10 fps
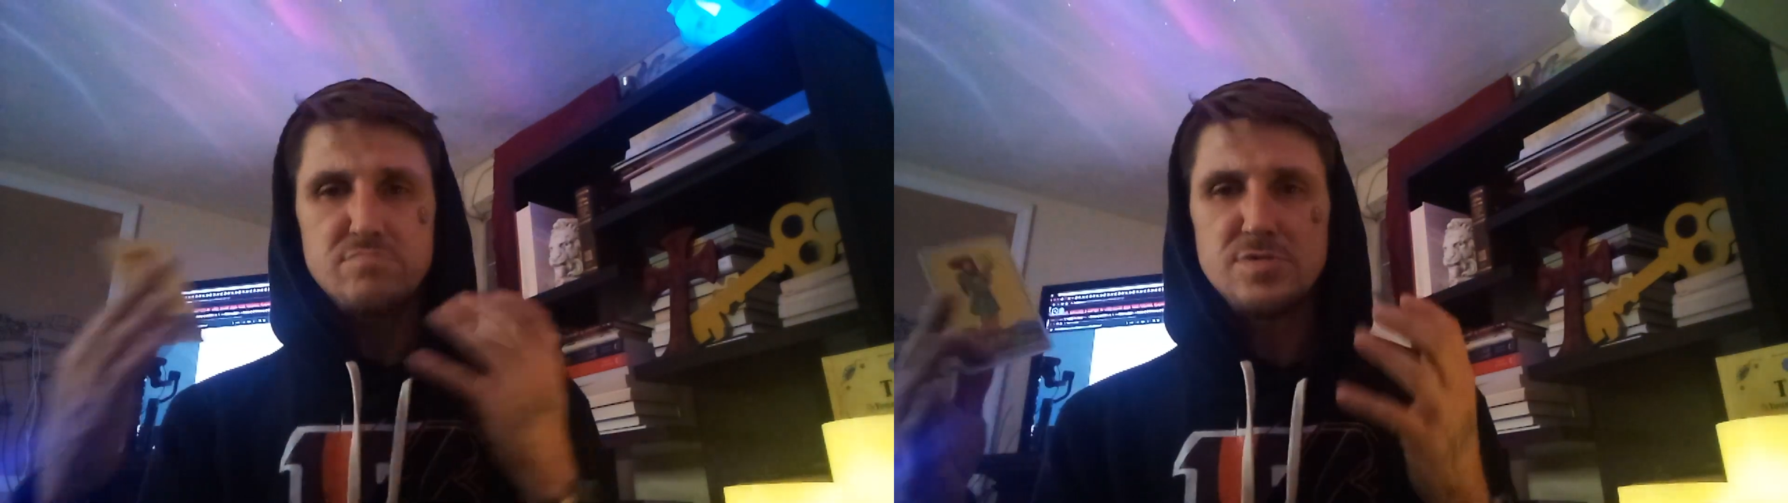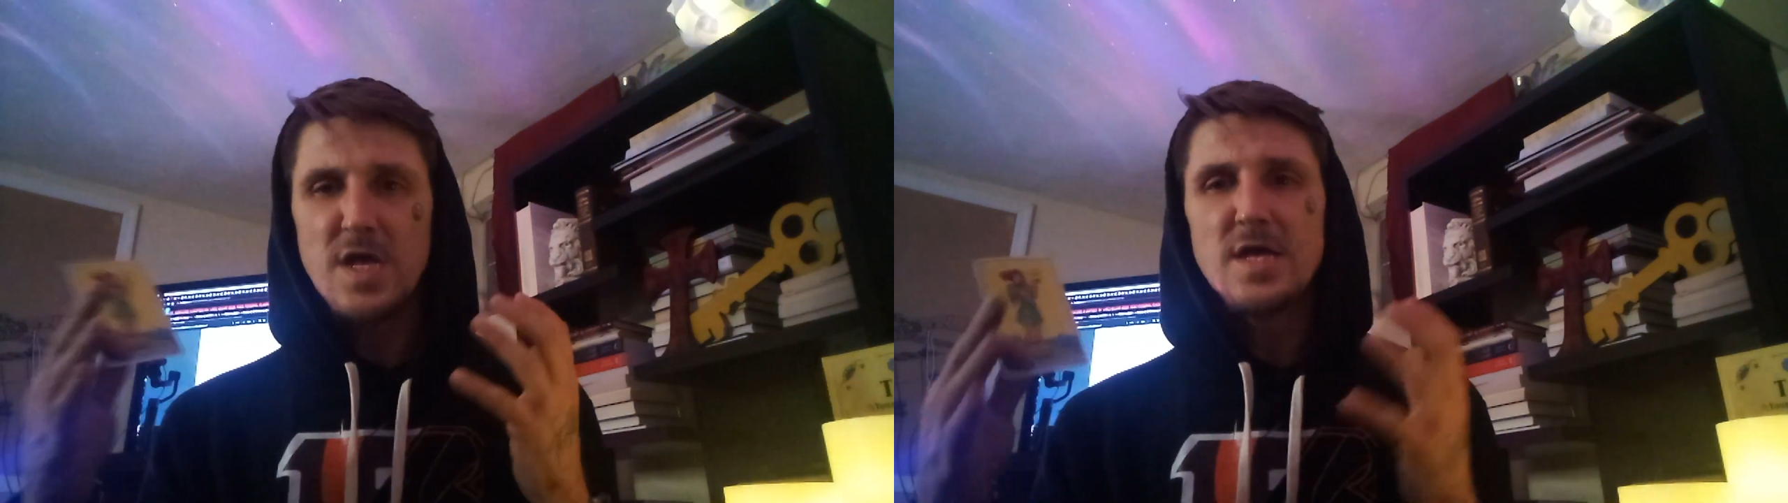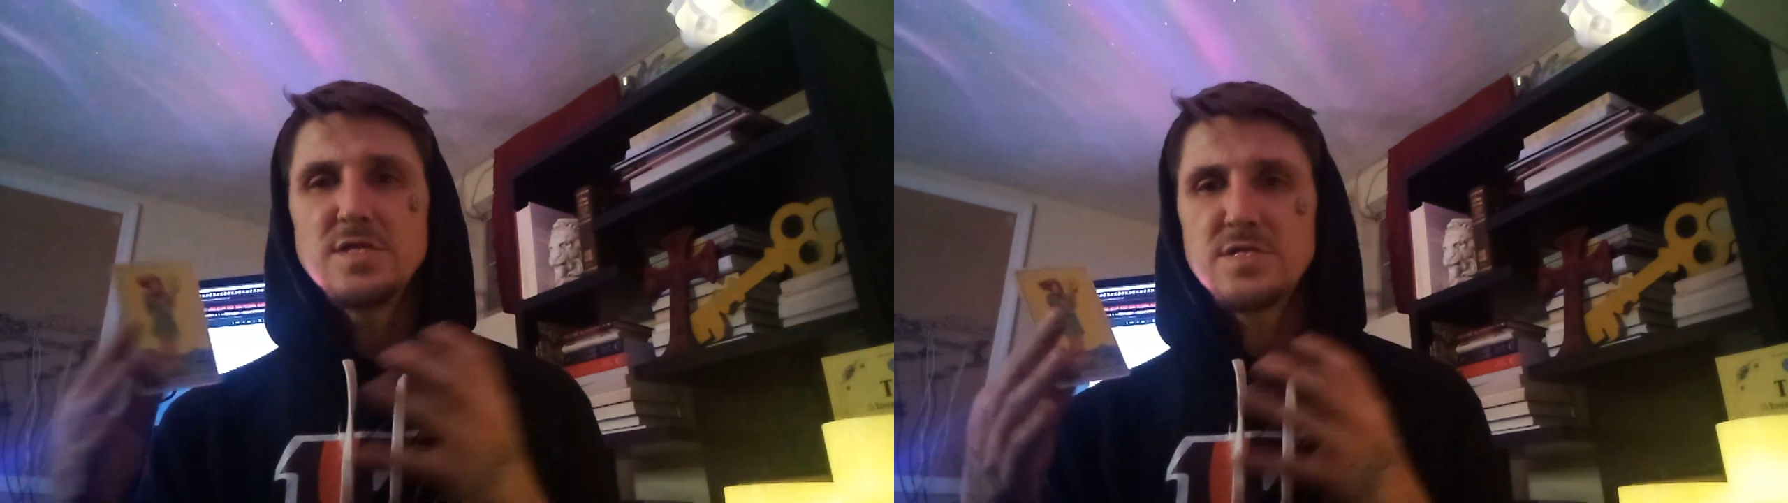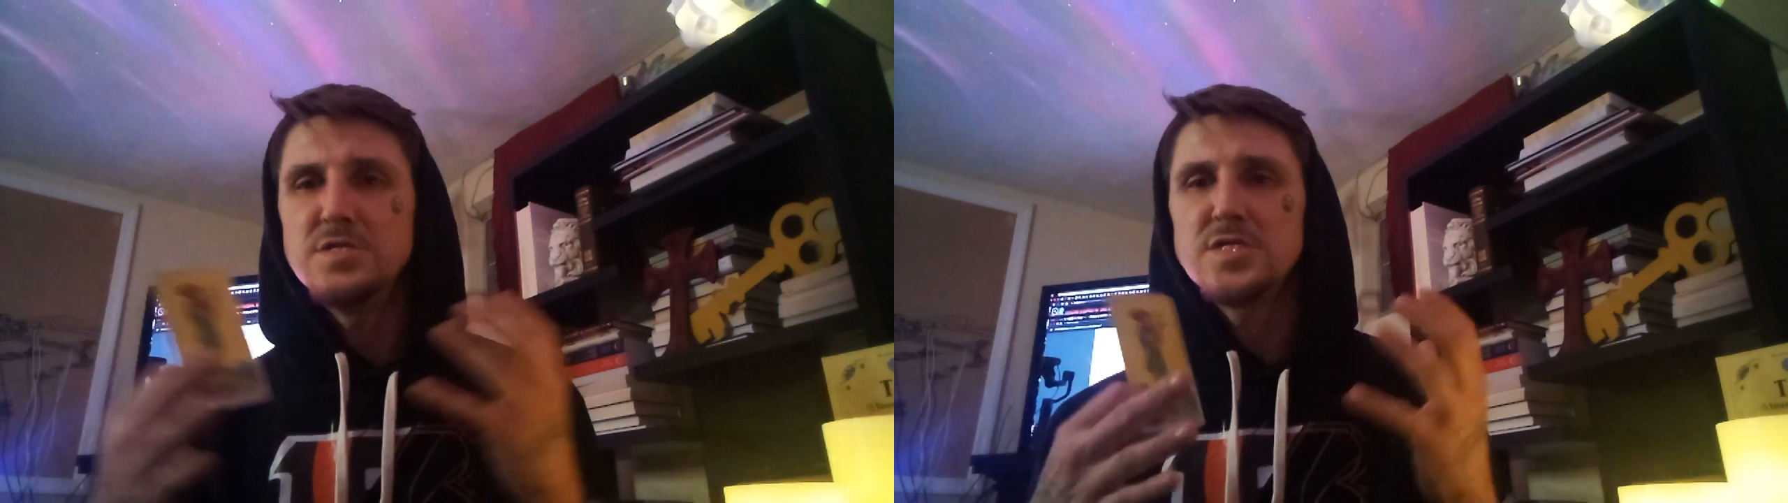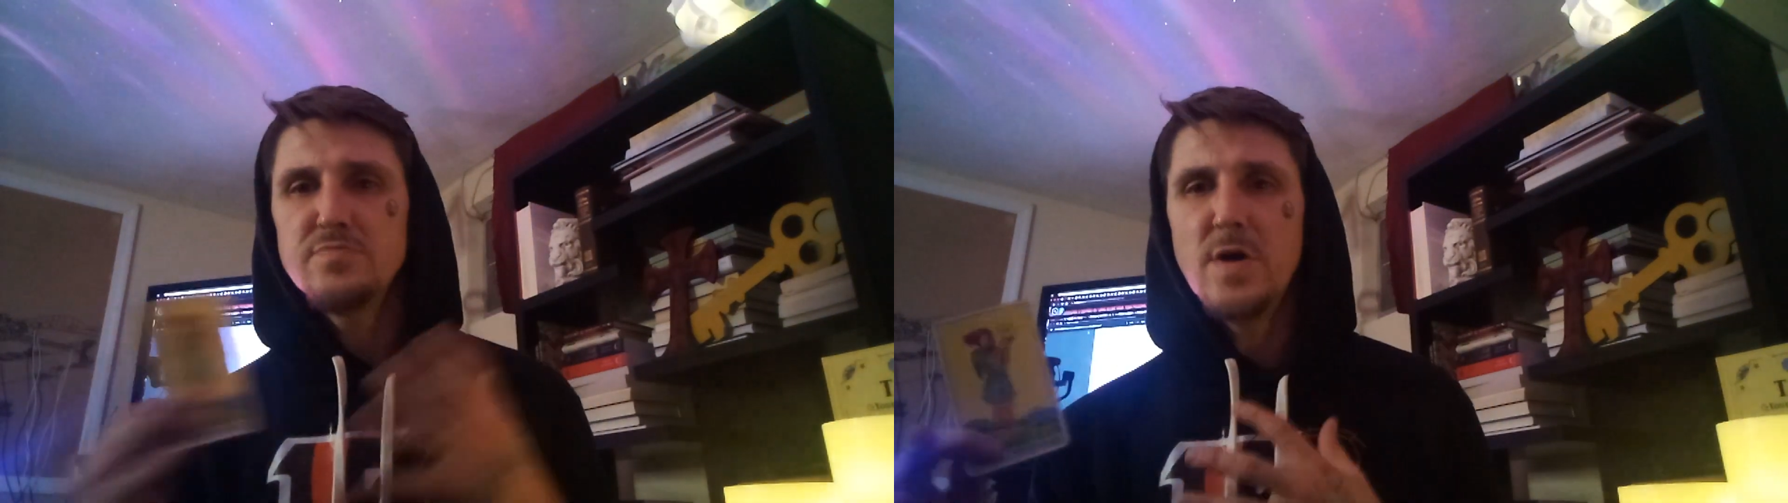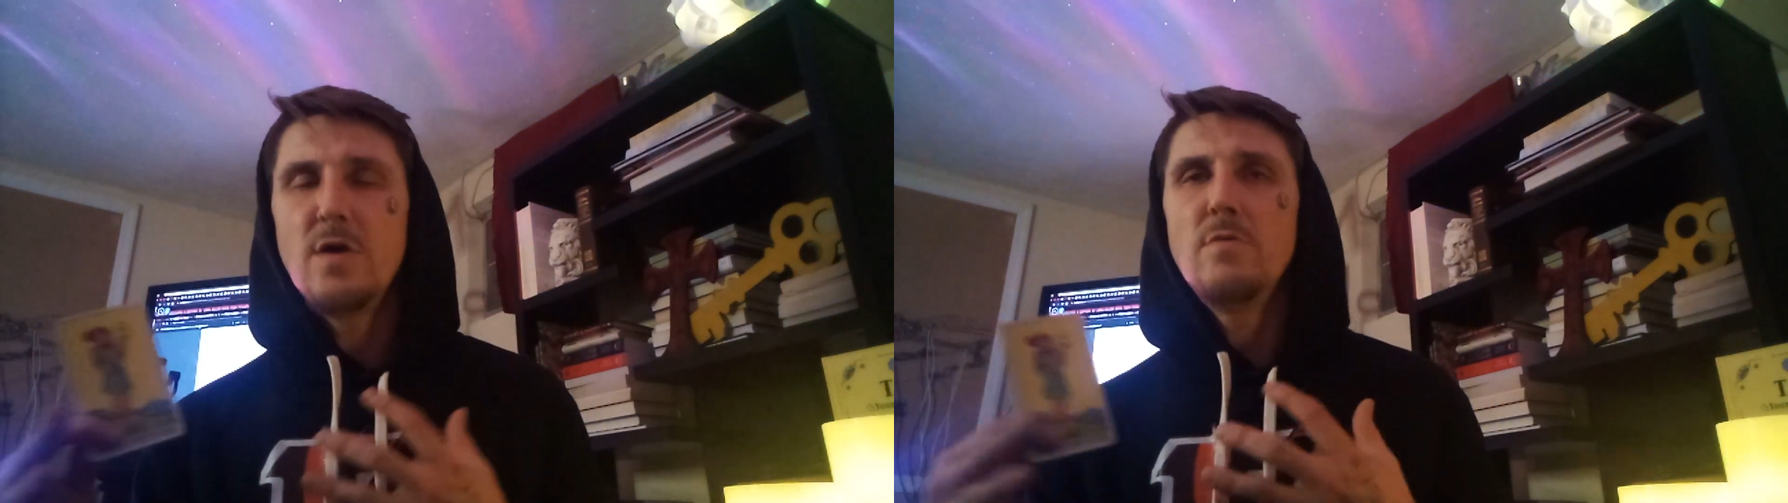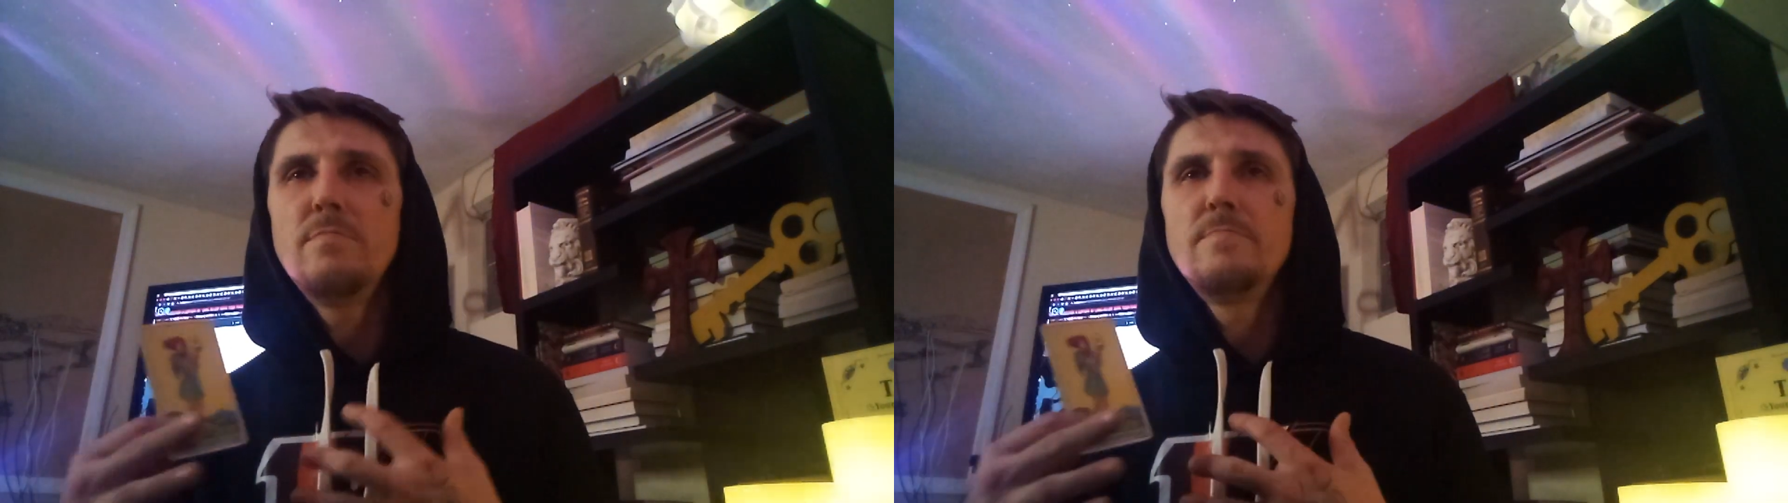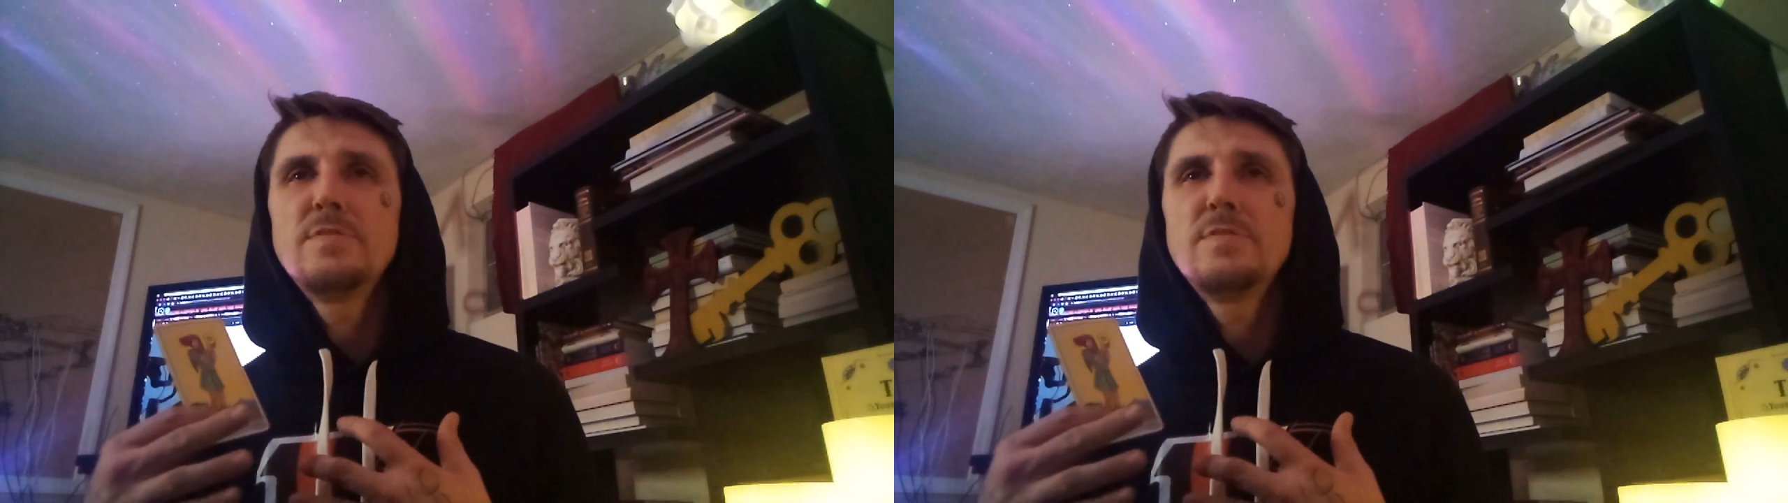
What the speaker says: taste, and smell.